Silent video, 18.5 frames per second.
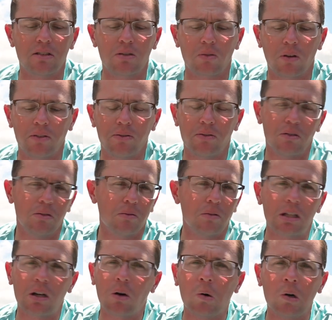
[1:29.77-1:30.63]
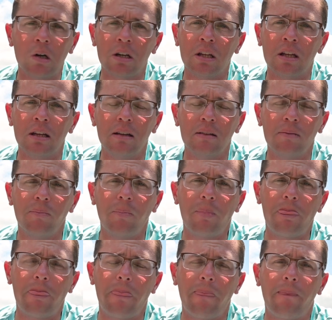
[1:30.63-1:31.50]
So I fully recorded it
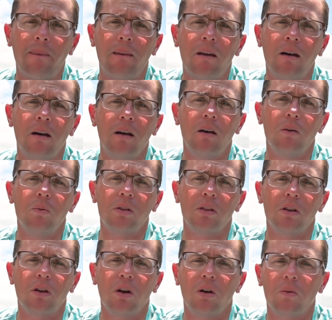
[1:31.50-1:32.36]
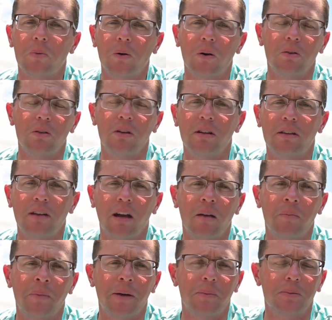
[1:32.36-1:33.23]
with the GoPro, did a
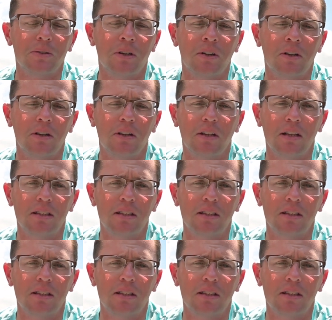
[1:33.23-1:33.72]
time lapse on it,